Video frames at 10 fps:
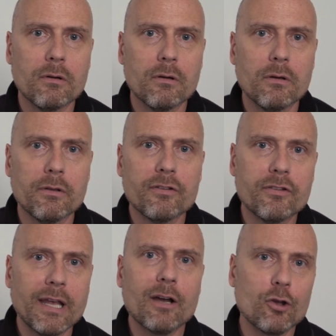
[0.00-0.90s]
This is how
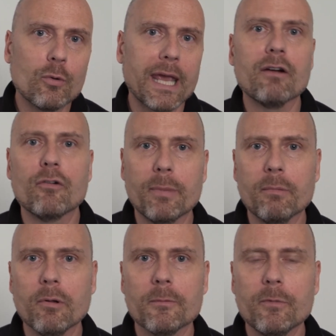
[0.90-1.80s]
you care for people.
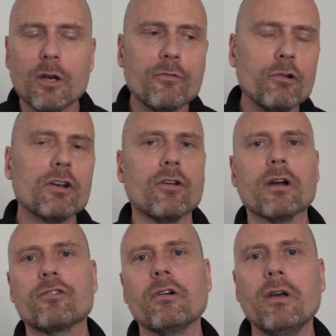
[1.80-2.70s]
You know, if you're a
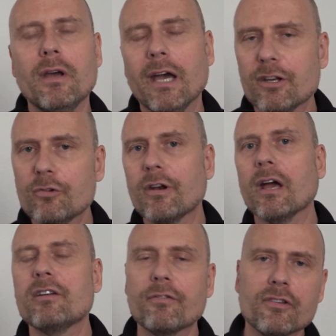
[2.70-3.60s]
doctor and you deny
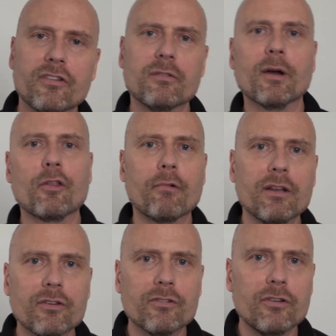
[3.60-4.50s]
differences among the
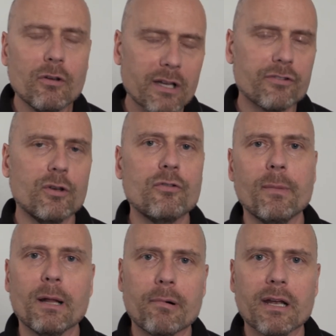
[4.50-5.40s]
races, you get sued for
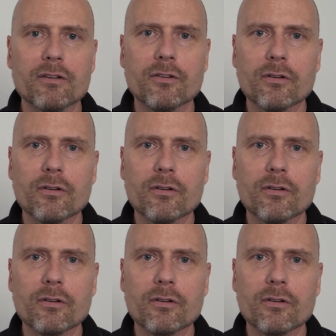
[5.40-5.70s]
malpractice.